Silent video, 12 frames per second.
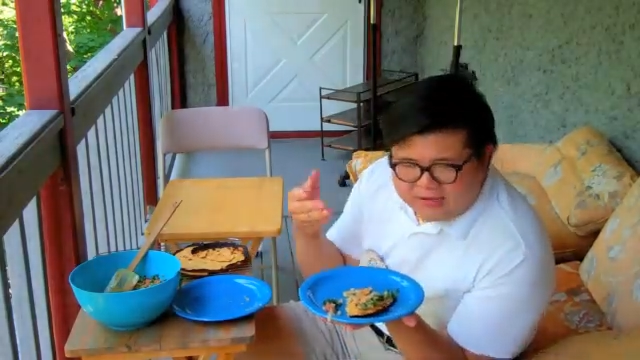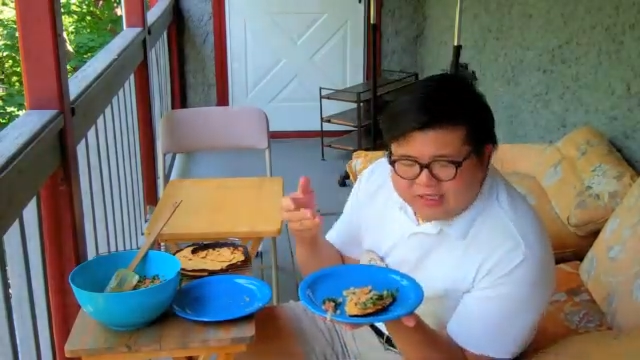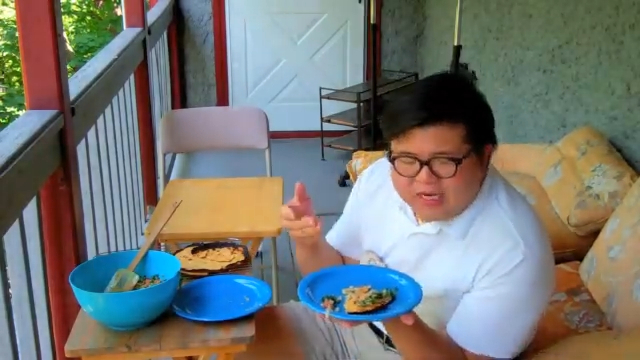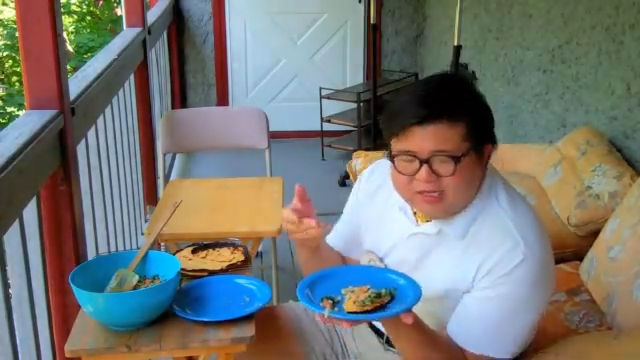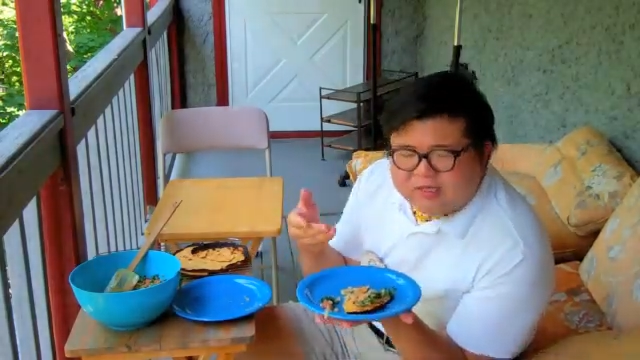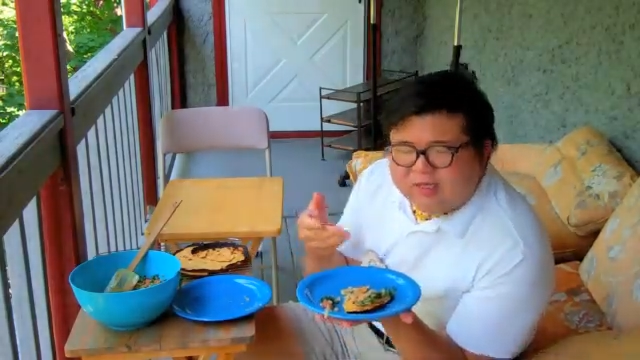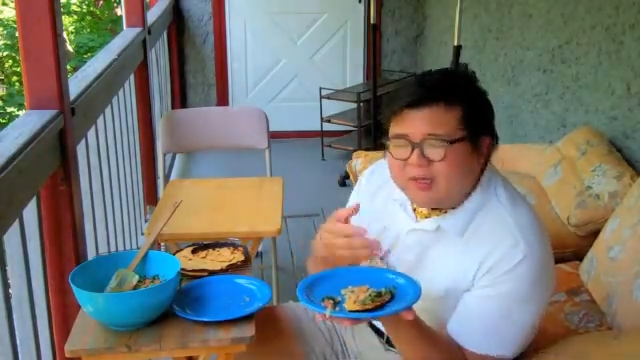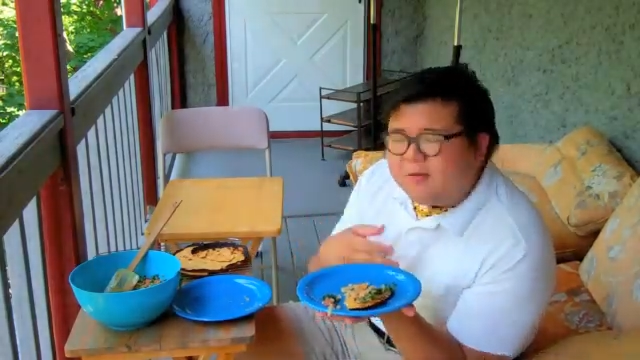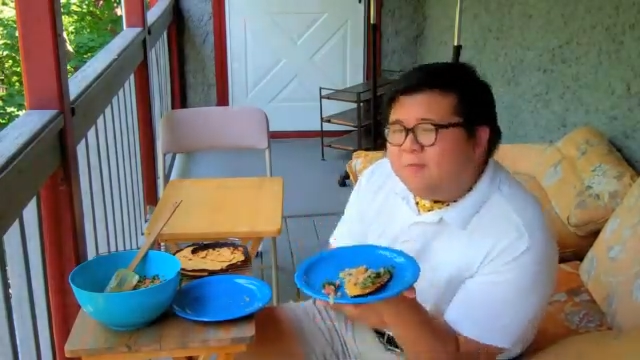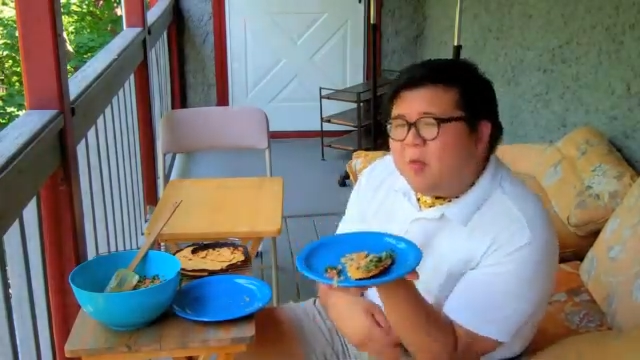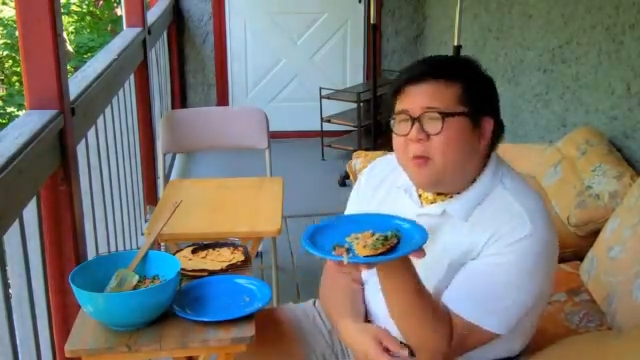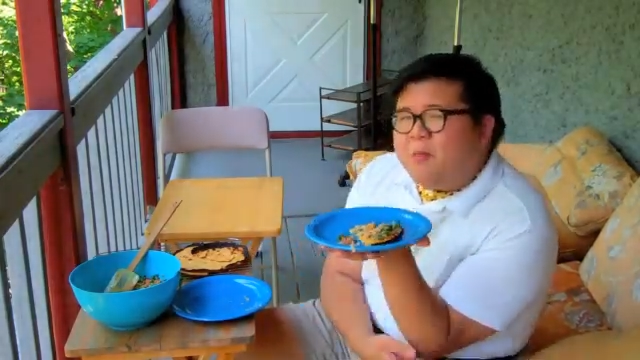taste in
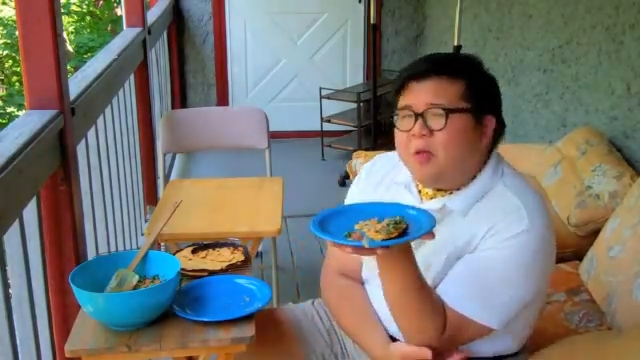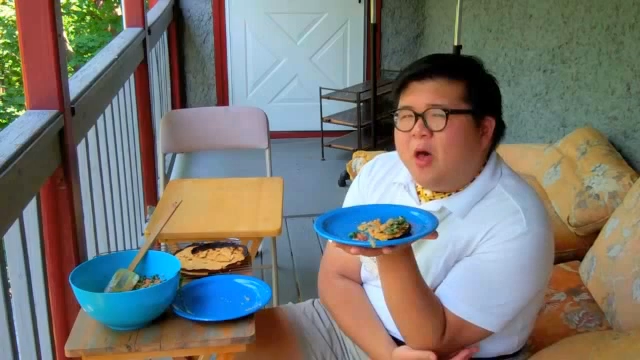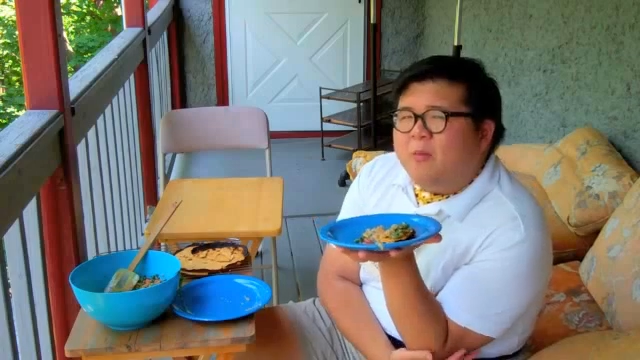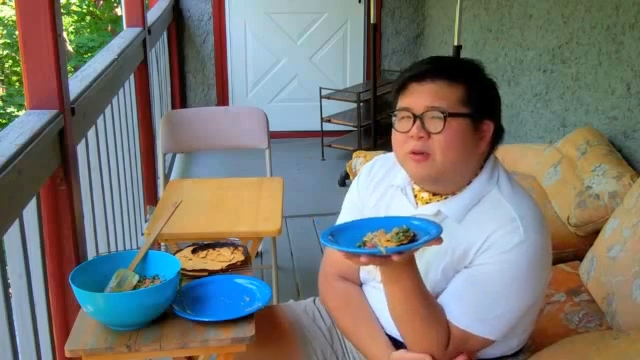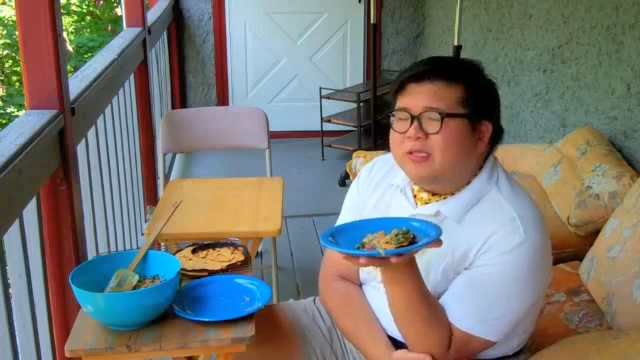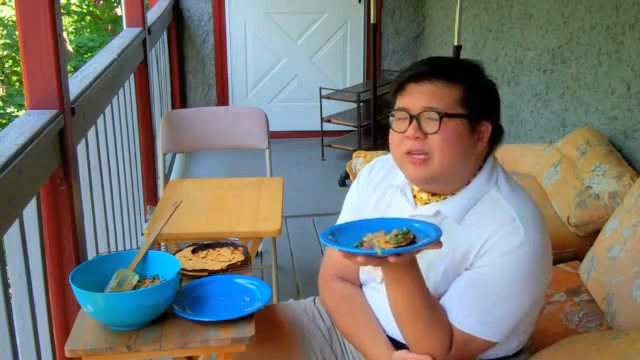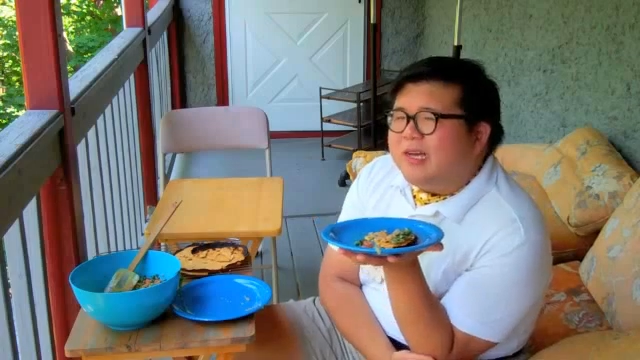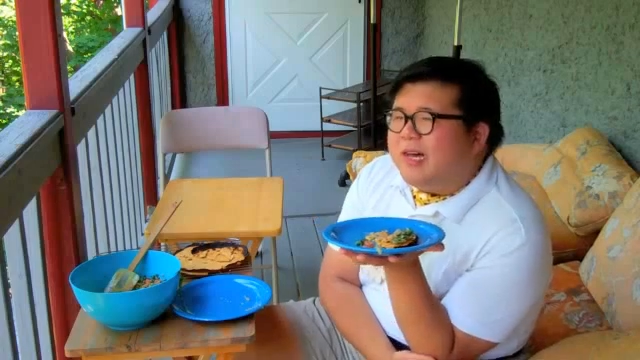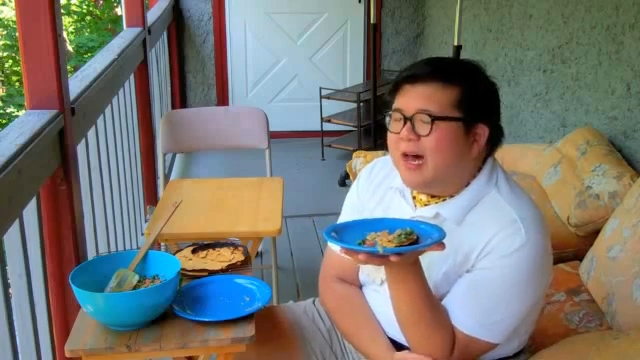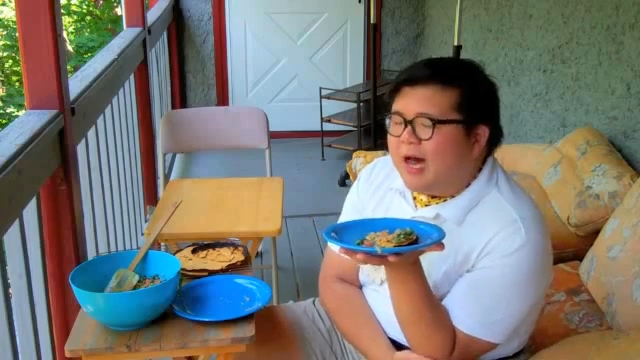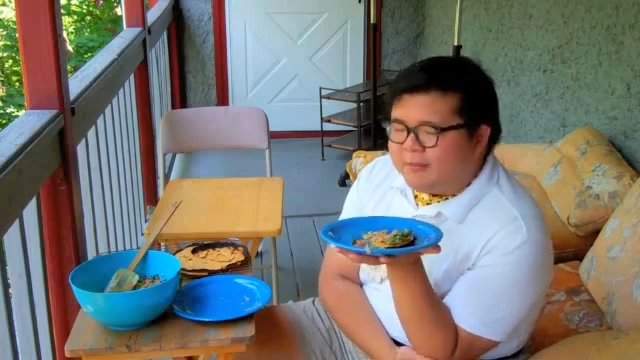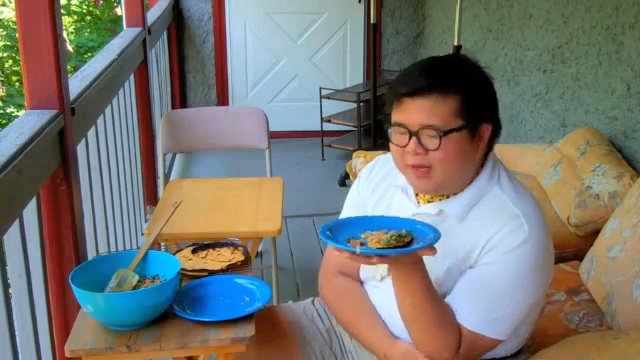it, almost like
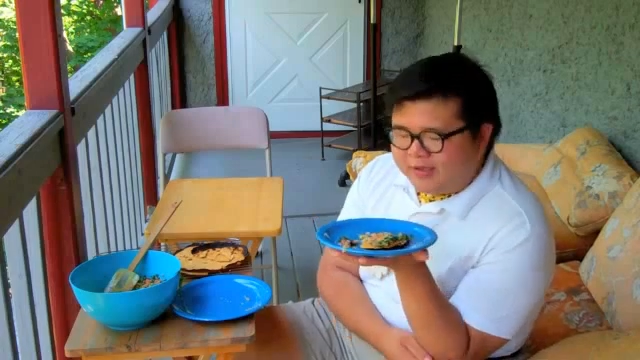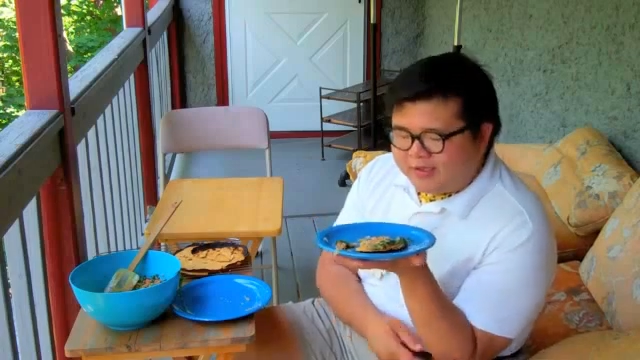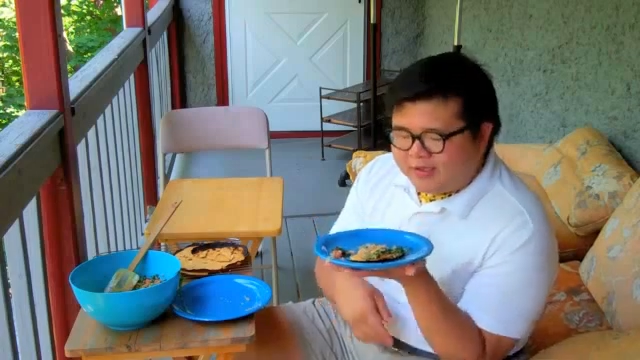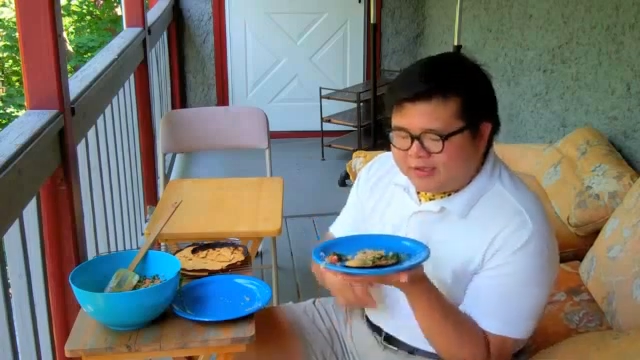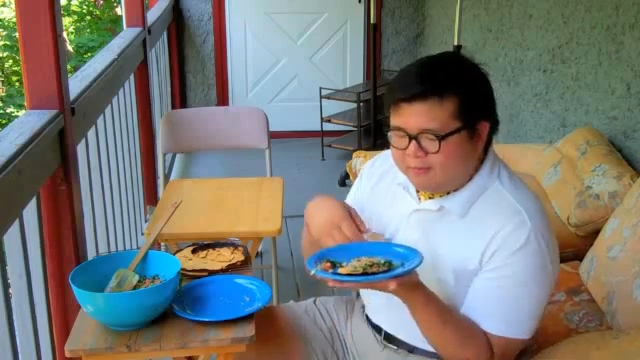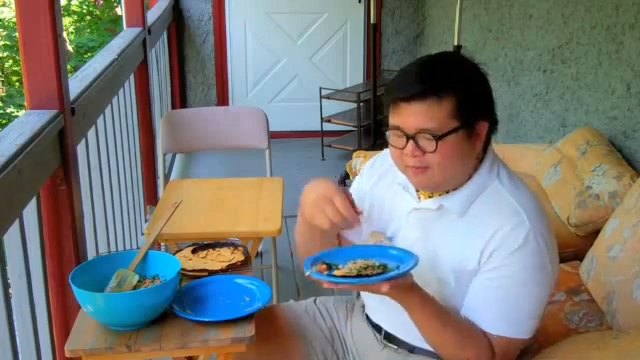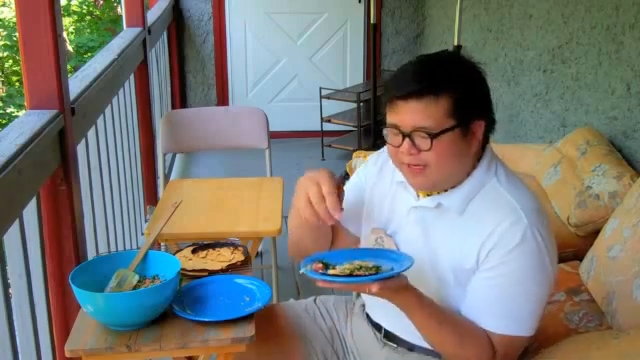a hummus,